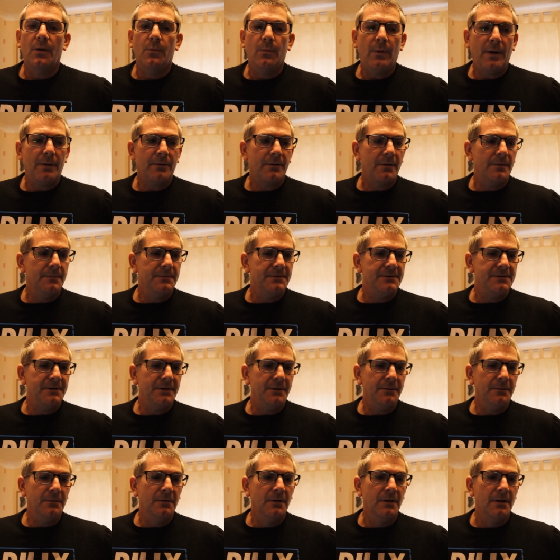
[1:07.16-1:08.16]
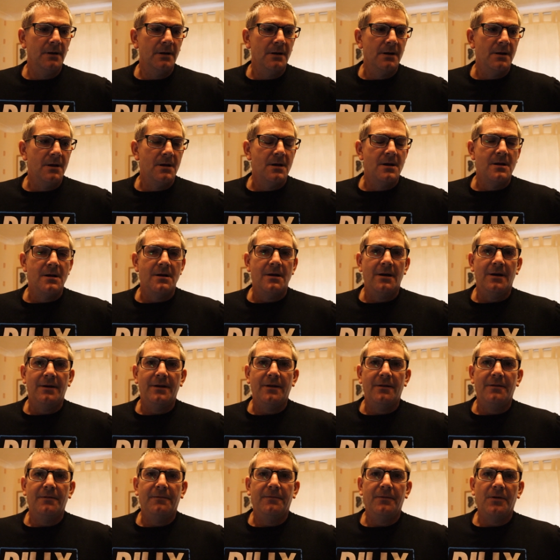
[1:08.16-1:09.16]
welcome to
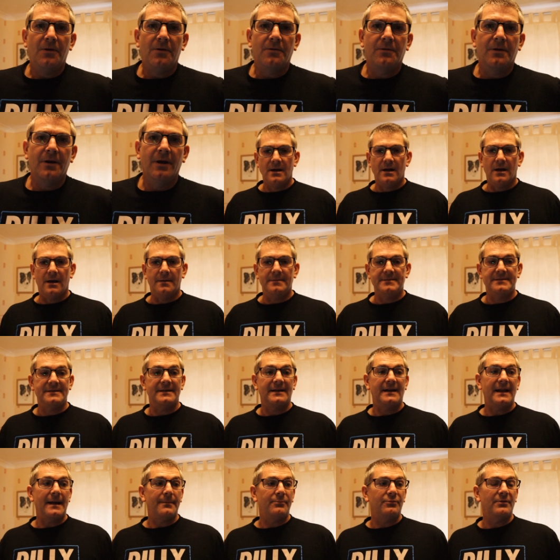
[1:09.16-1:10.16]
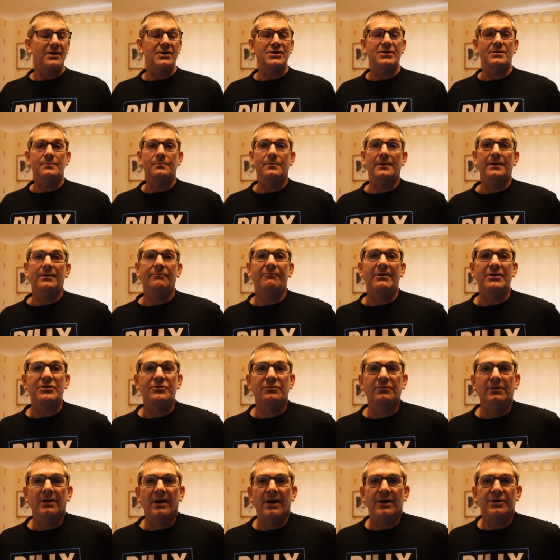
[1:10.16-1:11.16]
another vlog. This is a collaboration with
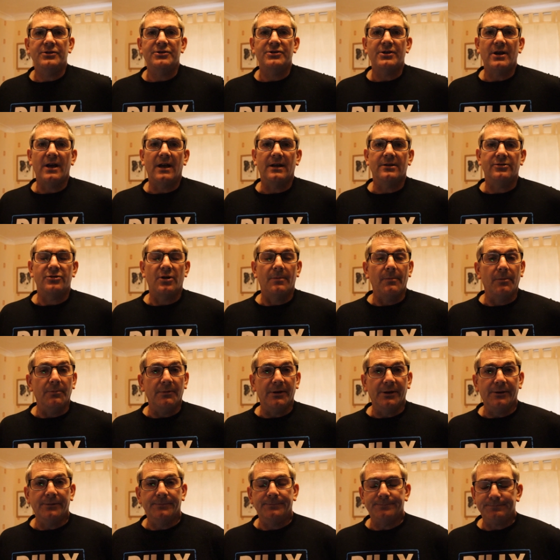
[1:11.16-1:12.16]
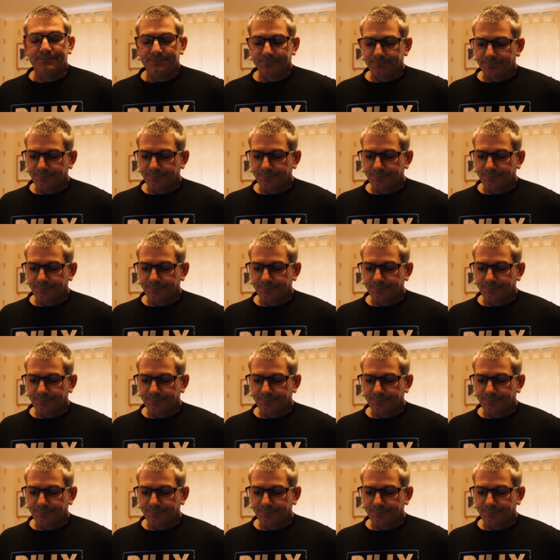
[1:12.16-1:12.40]
Rachel Lerch and Tom Oneil.